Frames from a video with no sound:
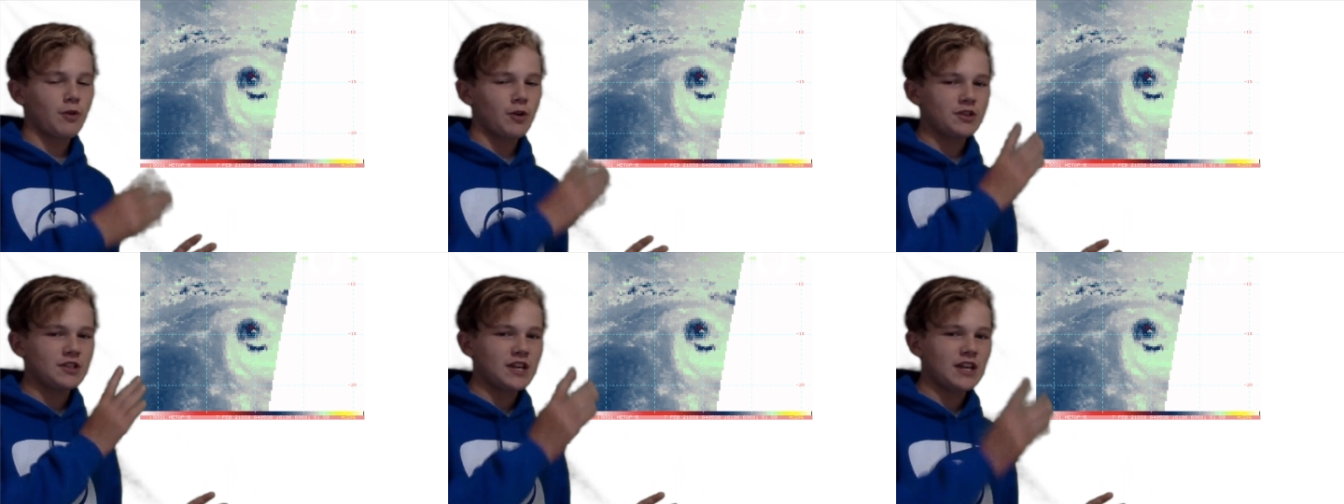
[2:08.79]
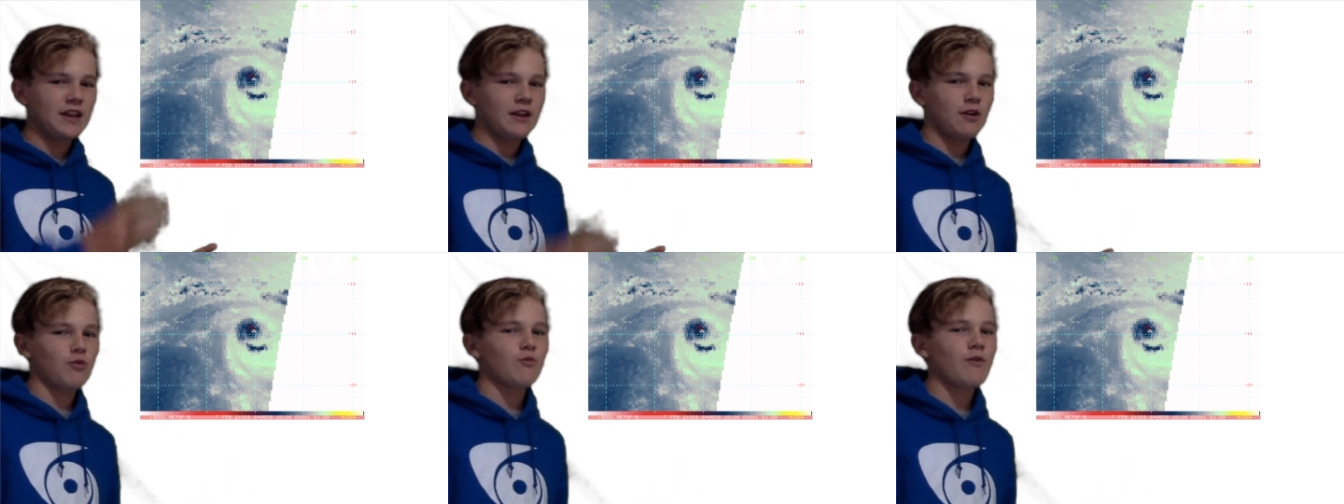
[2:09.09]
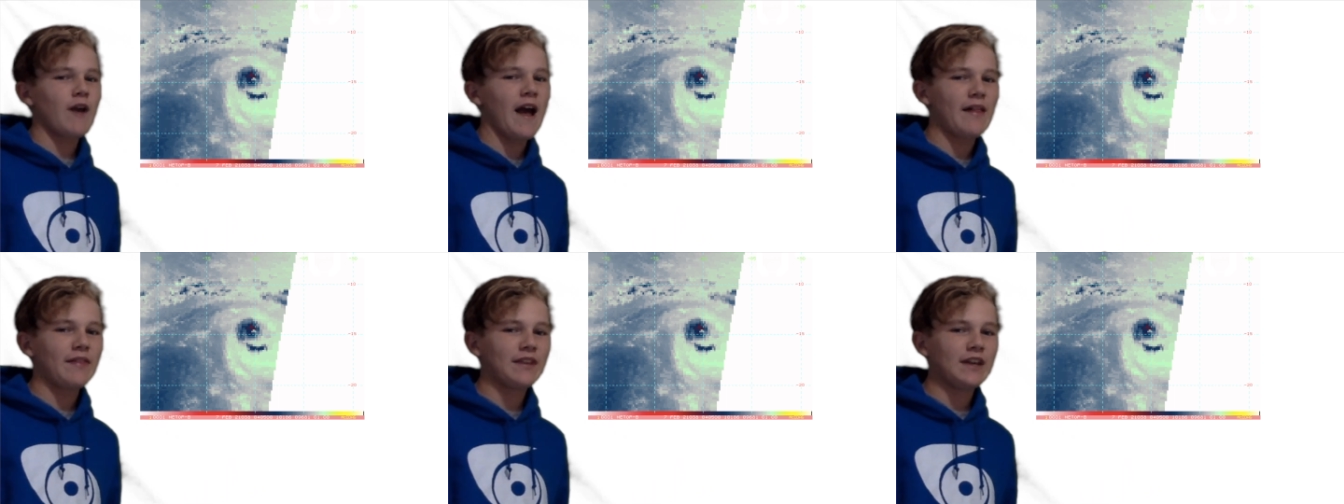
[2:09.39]
rotating
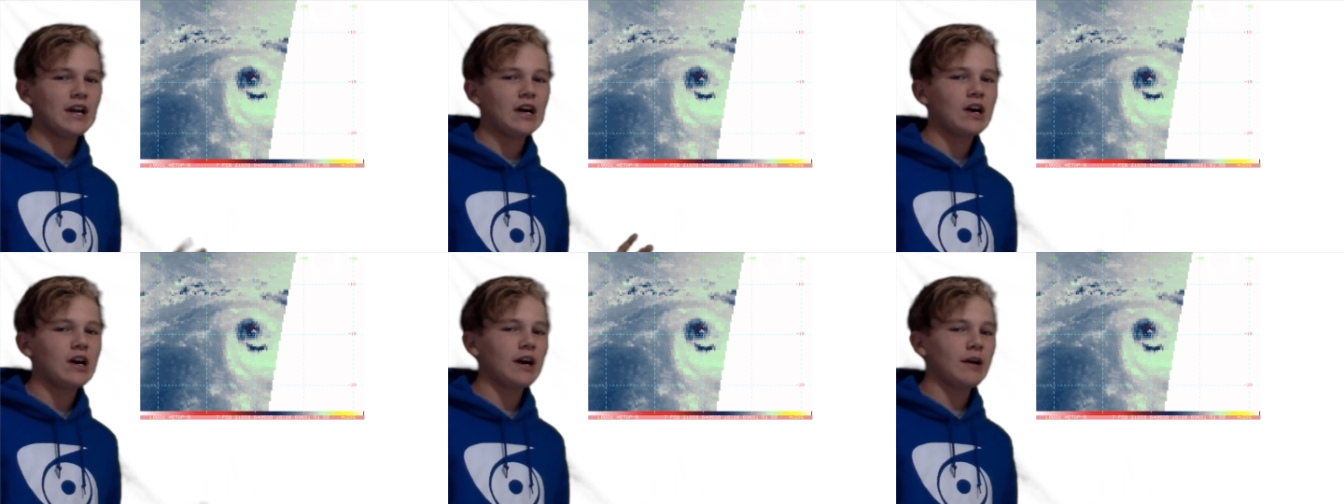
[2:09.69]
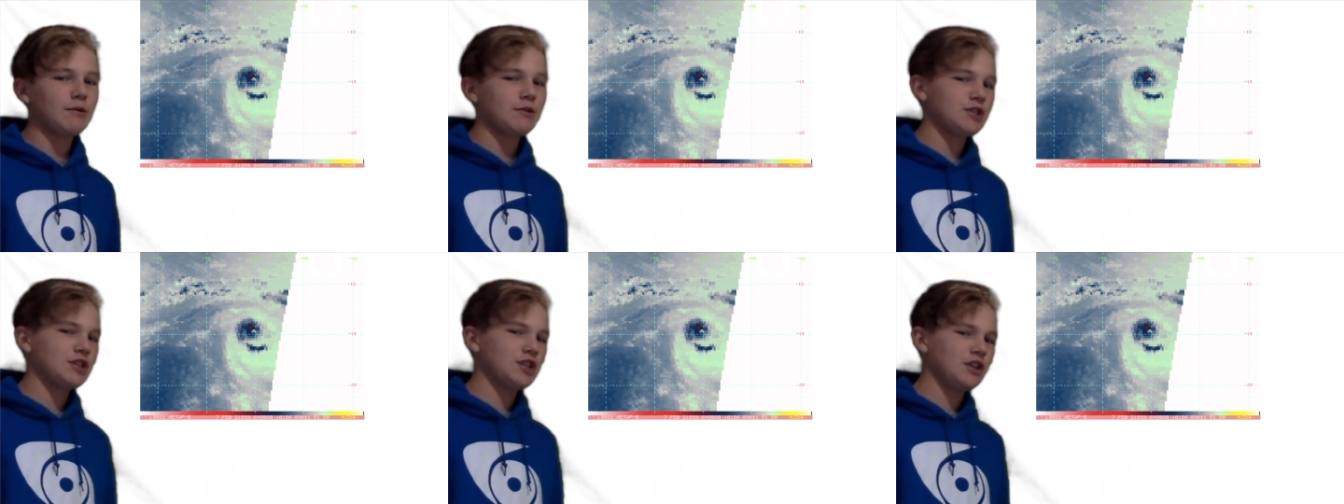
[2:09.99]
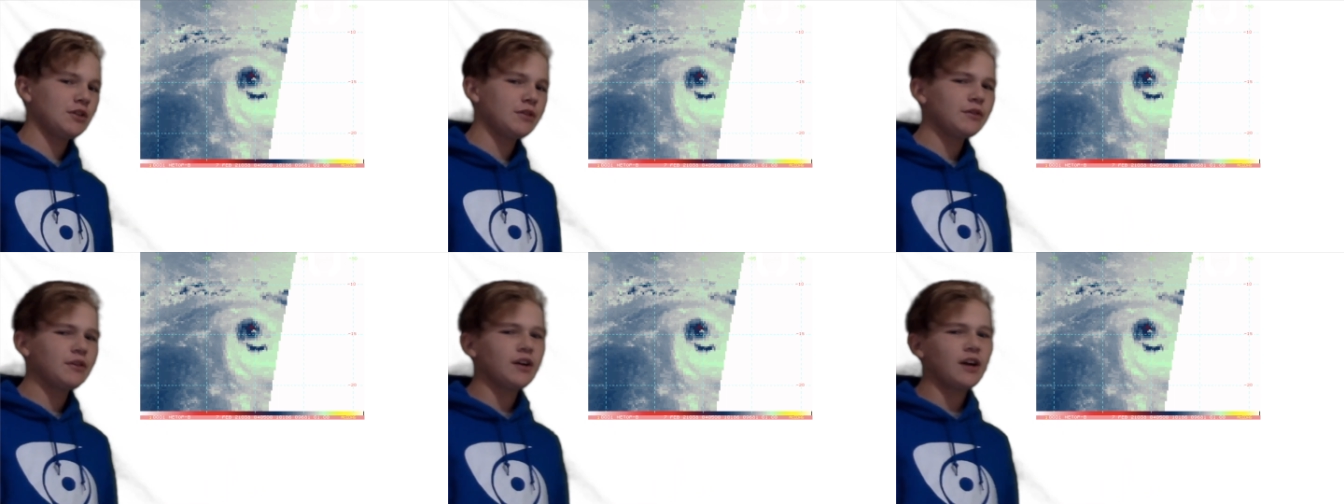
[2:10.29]
around the eye, which
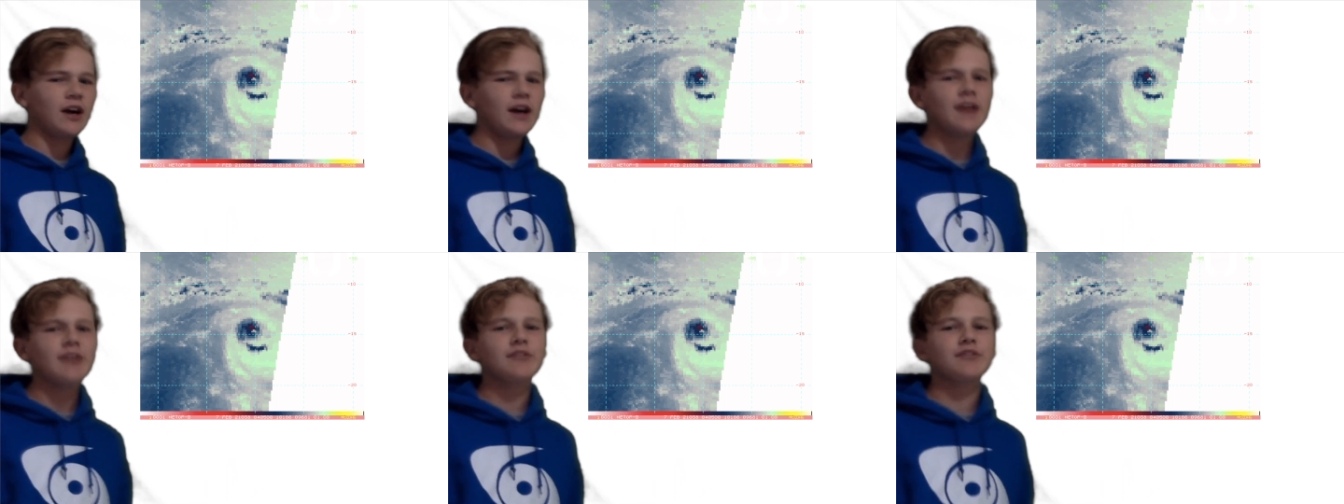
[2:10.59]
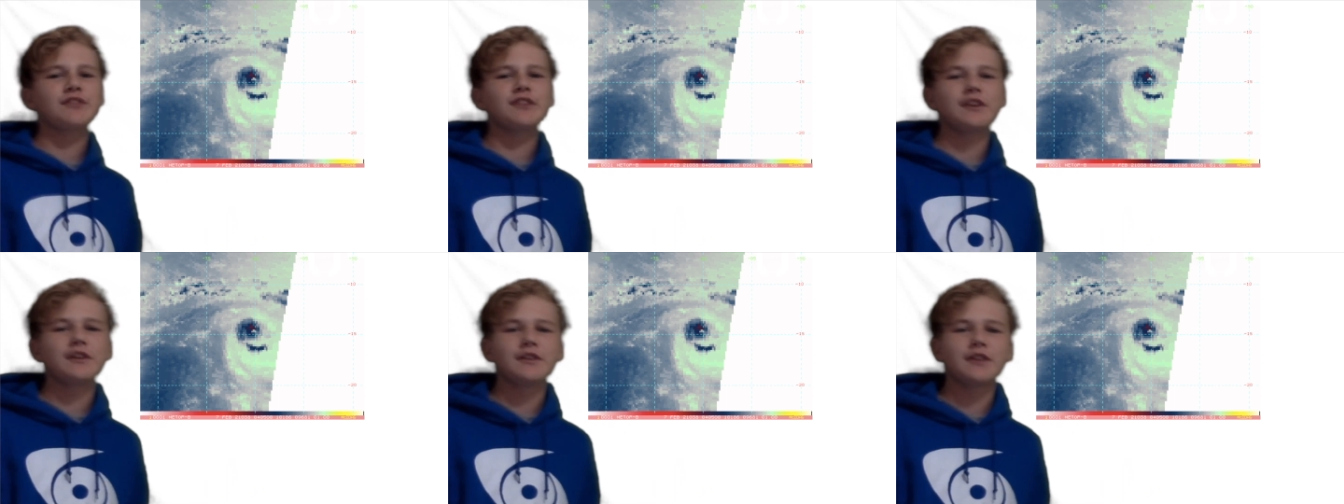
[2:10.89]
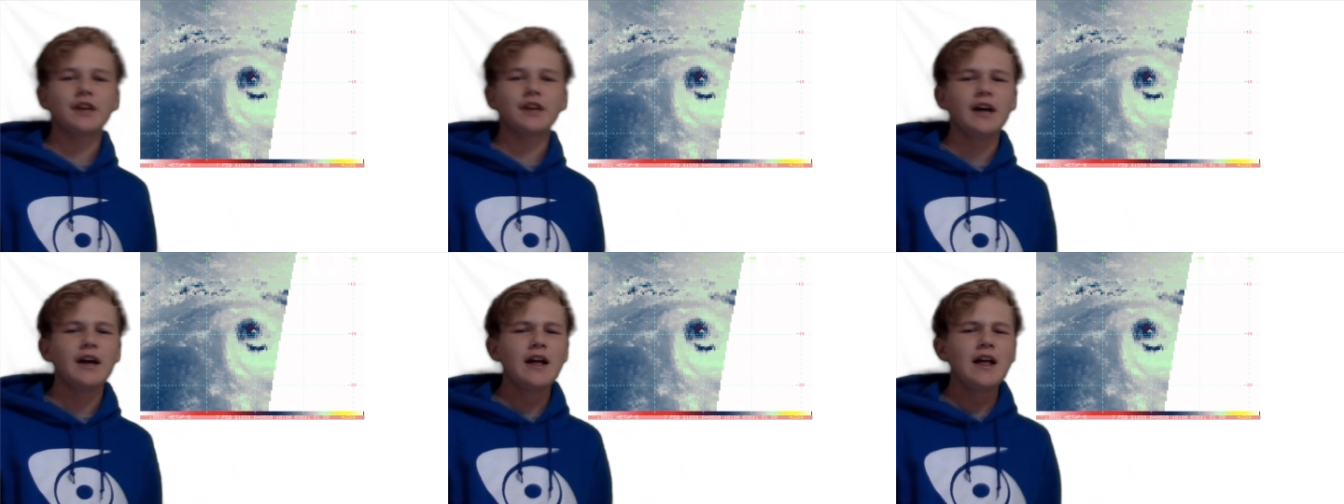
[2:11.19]
you could kind of see on
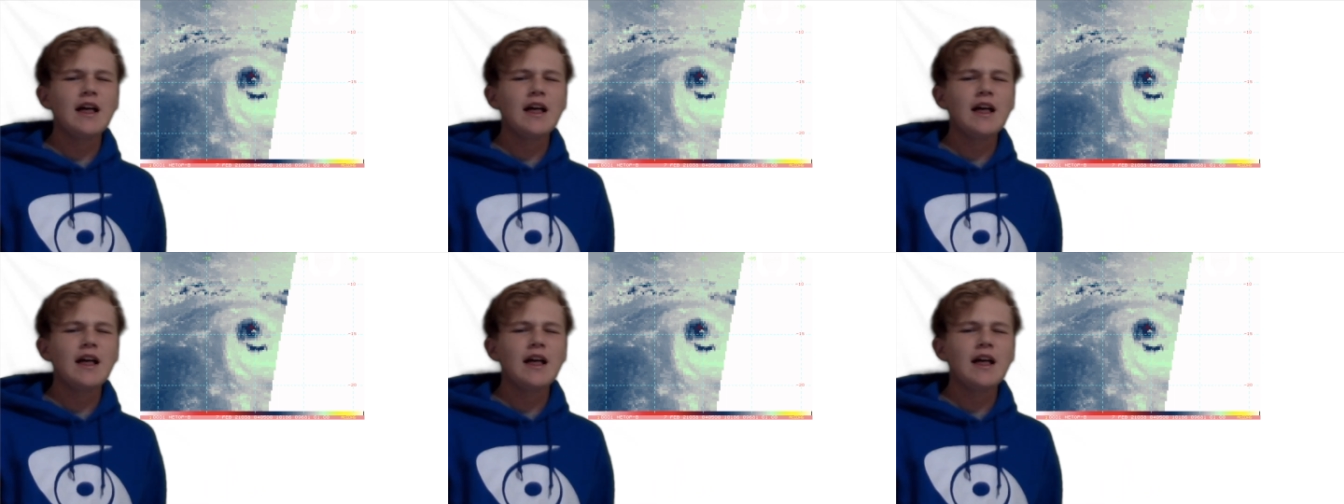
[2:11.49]
the